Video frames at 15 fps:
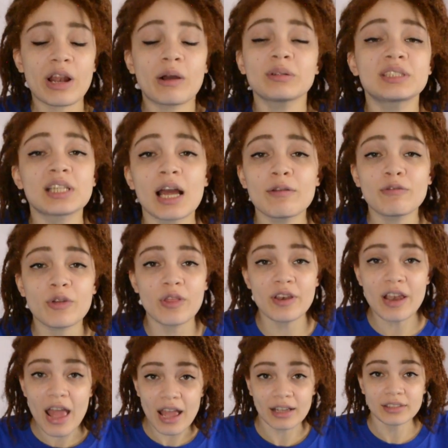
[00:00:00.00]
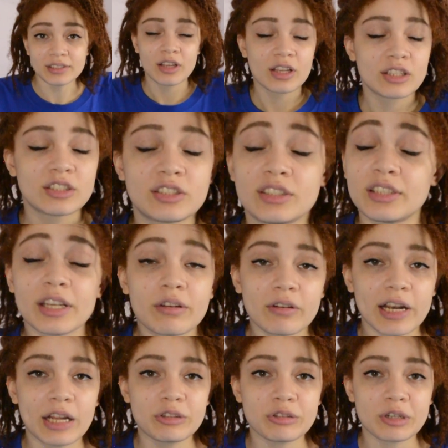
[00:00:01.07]
So now it's time for the next
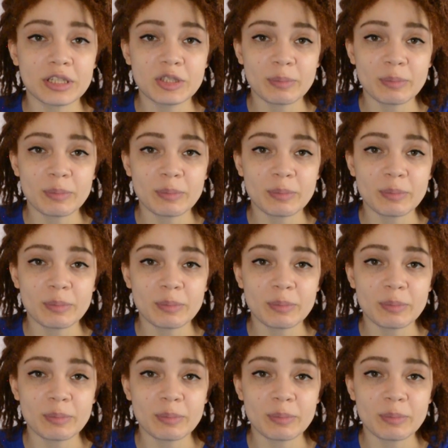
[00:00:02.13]
secret agent